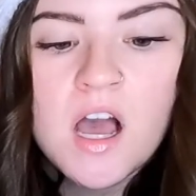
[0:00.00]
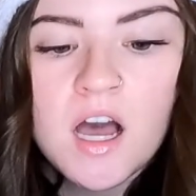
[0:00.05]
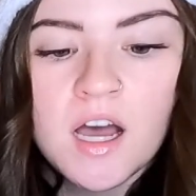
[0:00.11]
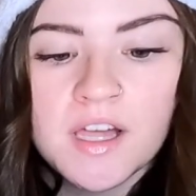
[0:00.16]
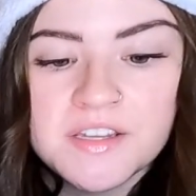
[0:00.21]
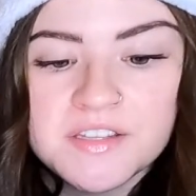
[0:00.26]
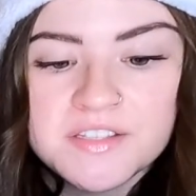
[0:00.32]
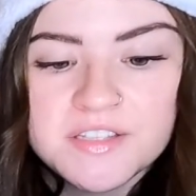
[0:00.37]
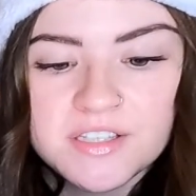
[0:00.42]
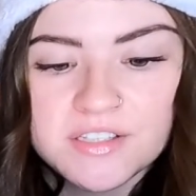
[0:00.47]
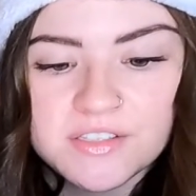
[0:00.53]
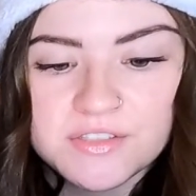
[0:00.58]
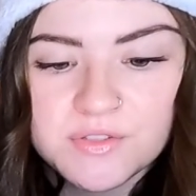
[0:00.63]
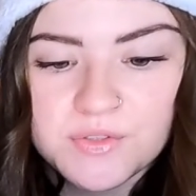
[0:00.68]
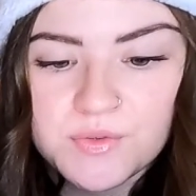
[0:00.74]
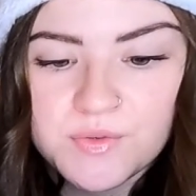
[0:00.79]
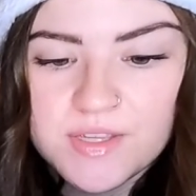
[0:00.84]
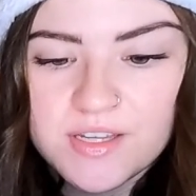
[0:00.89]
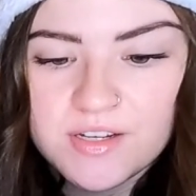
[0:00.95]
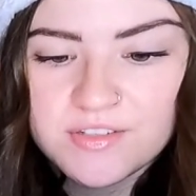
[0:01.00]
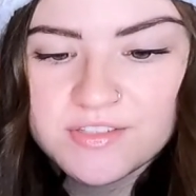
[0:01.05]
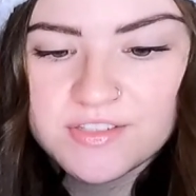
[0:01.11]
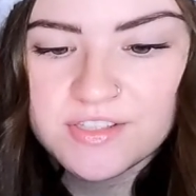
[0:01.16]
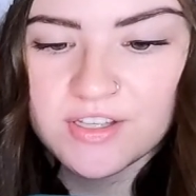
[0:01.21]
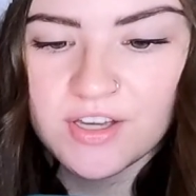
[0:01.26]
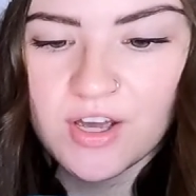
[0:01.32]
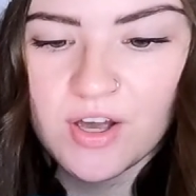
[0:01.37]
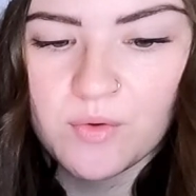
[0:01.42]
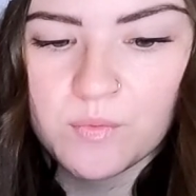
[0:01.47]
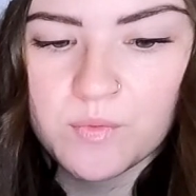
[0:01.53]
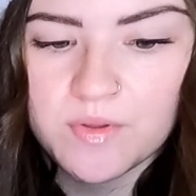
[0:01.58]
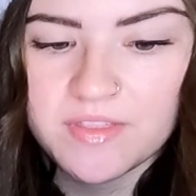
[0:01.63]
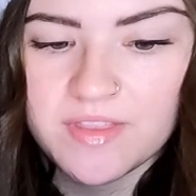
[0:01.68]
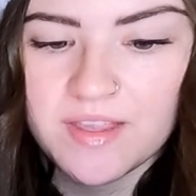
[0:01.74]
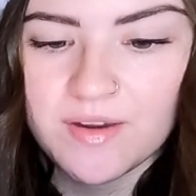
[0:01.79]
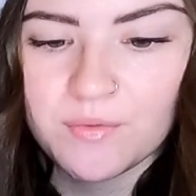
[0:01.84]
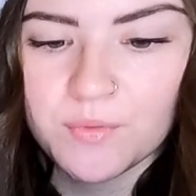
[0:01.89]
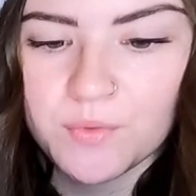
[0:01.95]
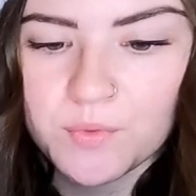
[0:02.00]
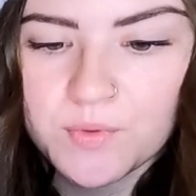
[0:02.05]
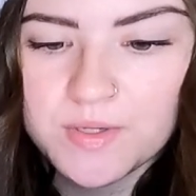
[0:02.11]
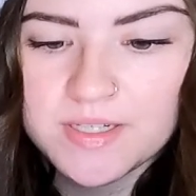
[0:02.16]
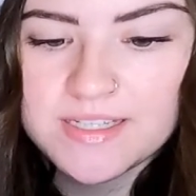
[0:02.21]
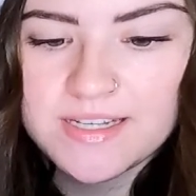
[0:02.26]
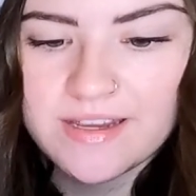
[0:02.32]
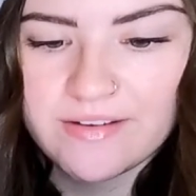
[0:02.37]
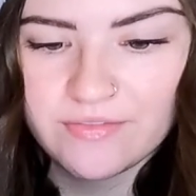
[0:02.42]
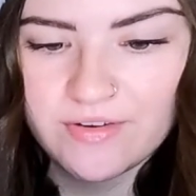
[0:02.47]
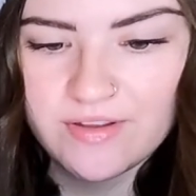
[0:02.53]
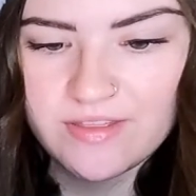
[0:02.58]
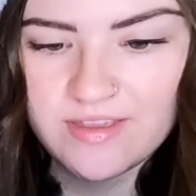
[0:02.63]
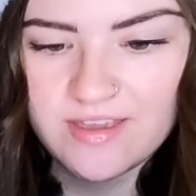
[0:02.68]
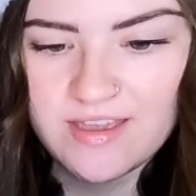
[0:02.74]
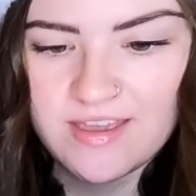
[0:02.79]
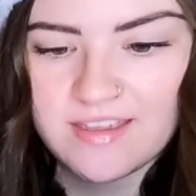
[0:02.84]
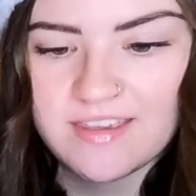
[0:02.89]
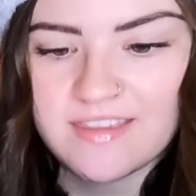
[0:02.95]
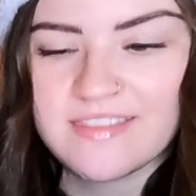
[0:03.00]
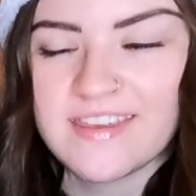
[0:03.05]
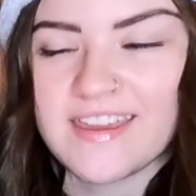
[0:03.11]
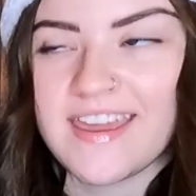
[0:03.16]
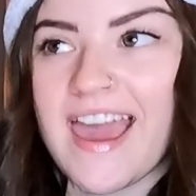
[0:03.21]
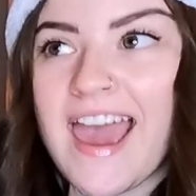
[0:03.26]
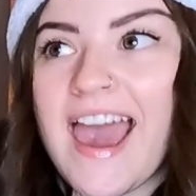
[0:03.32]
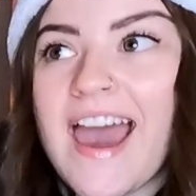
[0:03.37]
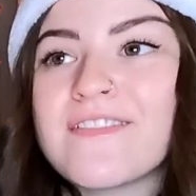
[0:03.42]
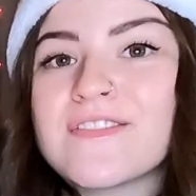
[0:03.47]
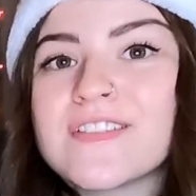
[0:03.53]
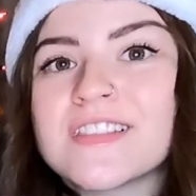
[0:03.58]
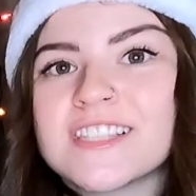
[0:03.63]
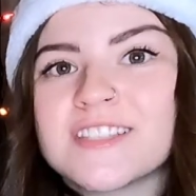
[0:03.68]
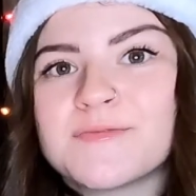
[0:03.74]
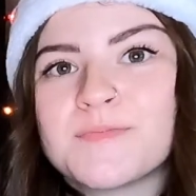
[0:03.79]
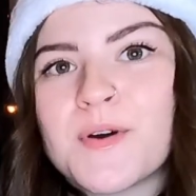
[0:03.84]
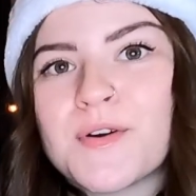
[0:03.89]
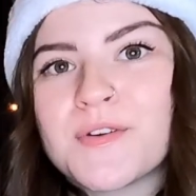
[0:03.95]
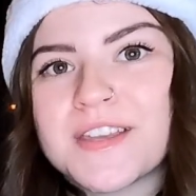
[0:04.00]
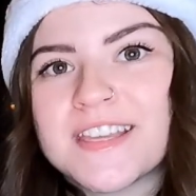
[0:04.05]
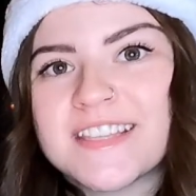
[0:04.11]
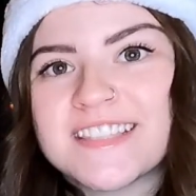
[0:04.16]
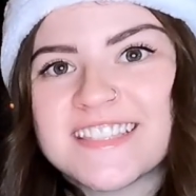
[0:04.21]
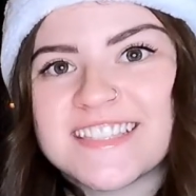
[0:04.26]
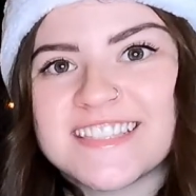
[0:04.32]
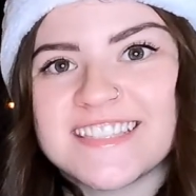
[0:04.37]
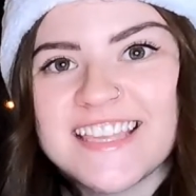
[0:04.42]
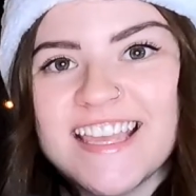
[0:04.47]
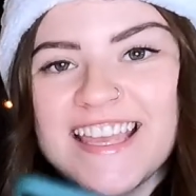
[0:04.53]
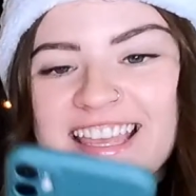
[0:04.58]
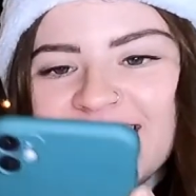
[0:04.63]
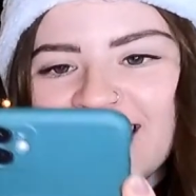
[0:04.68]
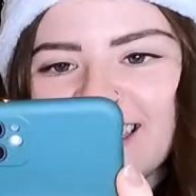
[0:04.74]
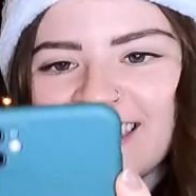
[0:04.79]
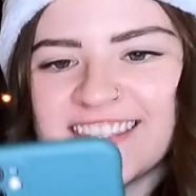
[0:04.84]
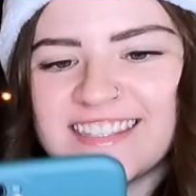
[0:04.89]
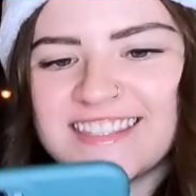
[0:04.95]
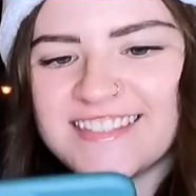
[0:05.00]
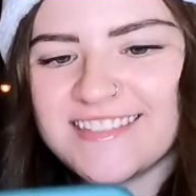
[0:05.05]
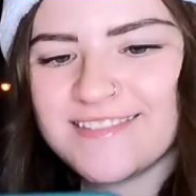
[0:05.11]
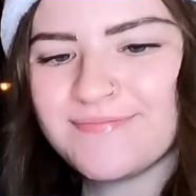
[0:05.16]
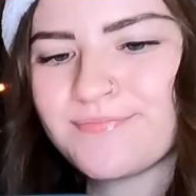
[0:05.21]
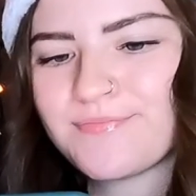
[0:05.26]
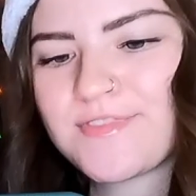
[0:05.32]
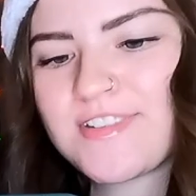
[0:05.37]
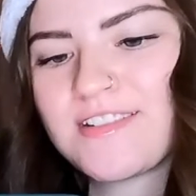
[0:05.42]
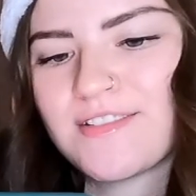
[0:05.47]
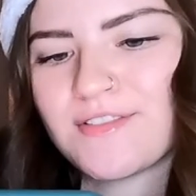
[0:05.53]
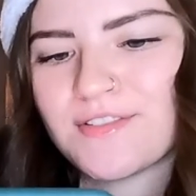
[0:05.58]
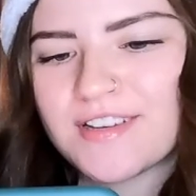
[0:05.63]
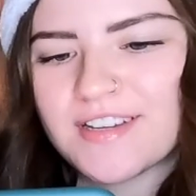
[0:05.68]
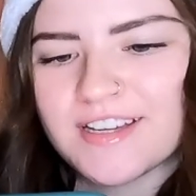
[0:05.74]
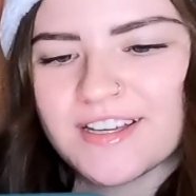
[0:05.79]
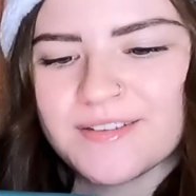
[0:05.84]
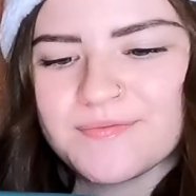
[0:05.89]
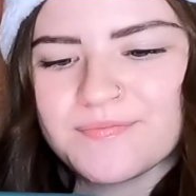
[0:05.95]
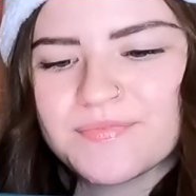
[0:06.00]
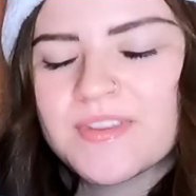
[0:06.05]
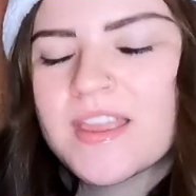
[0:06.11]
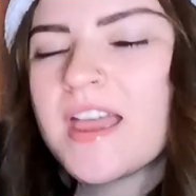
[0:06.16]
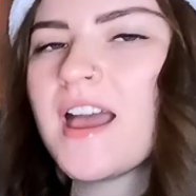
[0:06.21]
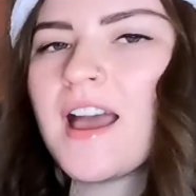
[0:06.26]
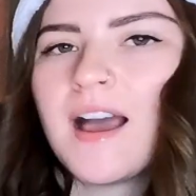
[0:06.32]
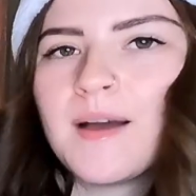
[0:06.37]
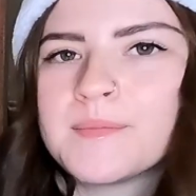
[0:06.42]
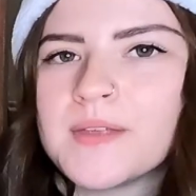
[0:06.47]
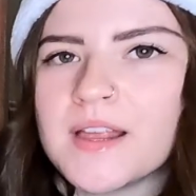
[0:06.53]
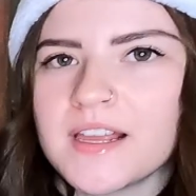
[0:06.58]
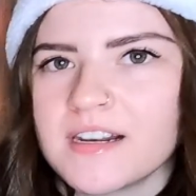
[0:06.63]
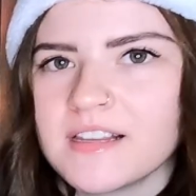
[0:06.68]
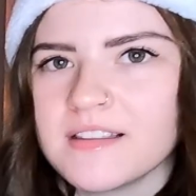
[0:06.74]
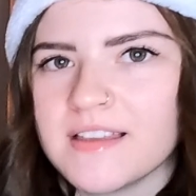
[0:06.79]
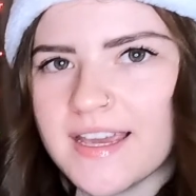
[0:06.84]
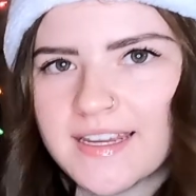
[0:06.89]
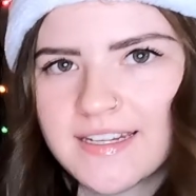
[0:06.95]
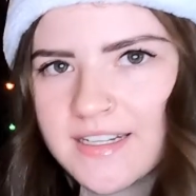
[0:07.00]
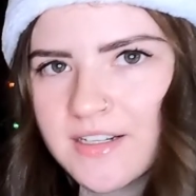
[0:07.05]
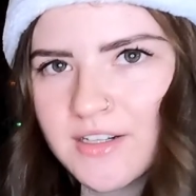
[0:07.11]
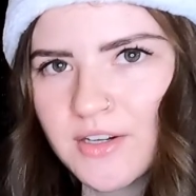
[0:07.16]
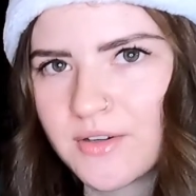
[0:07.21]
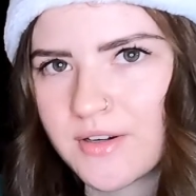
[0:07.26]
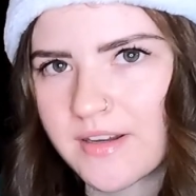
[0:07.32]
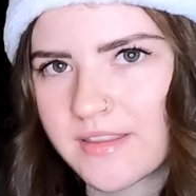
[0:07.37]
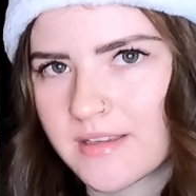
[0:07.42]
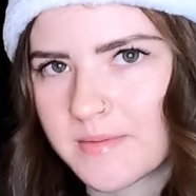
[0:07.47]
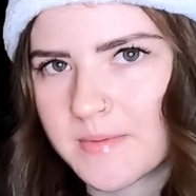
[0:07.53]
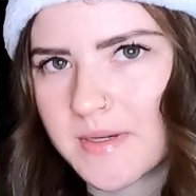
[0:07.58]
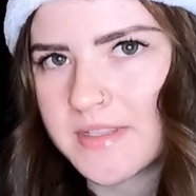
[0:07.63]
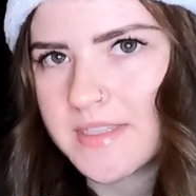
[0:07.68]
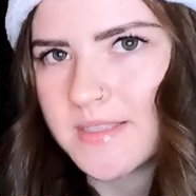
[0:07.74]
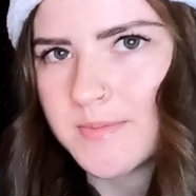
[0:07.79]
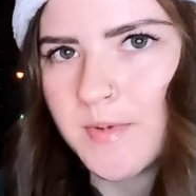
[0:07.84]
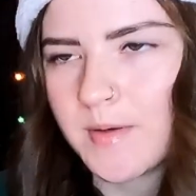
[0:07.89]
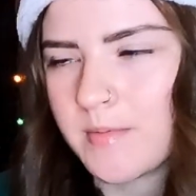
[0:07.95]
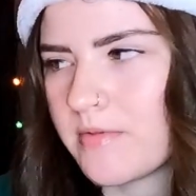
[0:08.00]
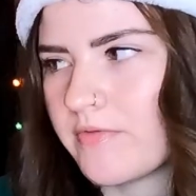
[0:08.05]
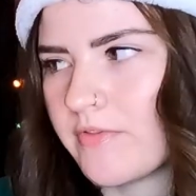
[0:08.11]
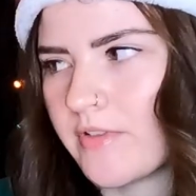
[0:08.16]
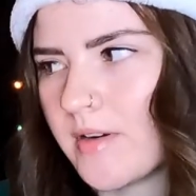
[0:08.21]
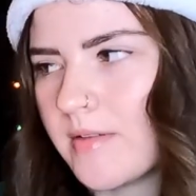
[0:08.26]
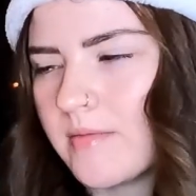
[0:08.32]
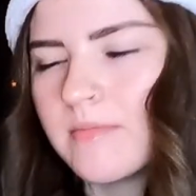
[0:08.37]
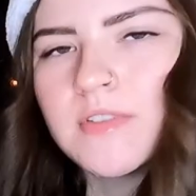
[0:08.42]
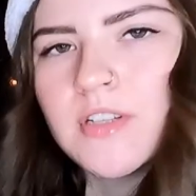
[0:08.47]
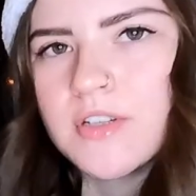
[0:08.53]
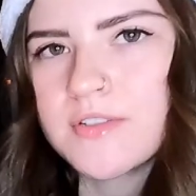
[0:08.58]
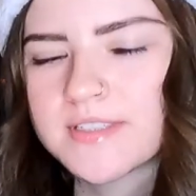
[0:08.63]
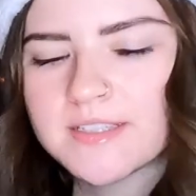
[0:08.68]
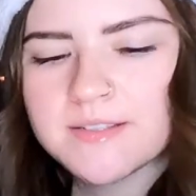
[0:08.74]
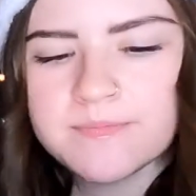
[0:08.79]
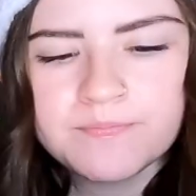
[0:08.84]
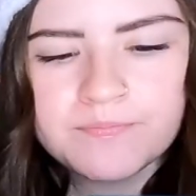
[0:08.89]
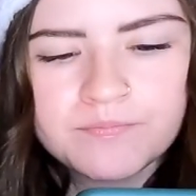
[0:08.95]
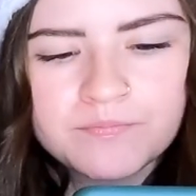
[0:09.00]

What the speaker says: Until 2 years ago, when they ruined everything. They haven't spoken since. Okay. I'm not gonna lie, I didn't know anything about this book before I chose it.